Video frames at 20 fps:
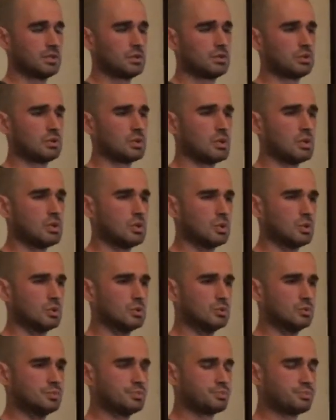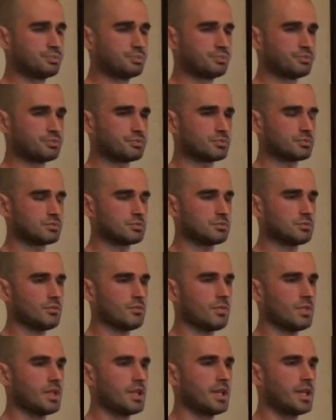So
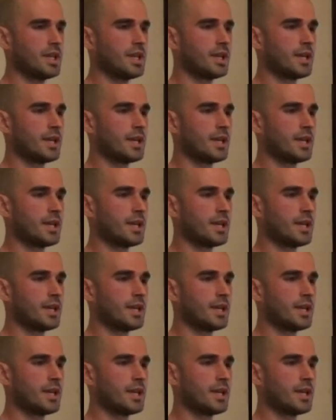uh,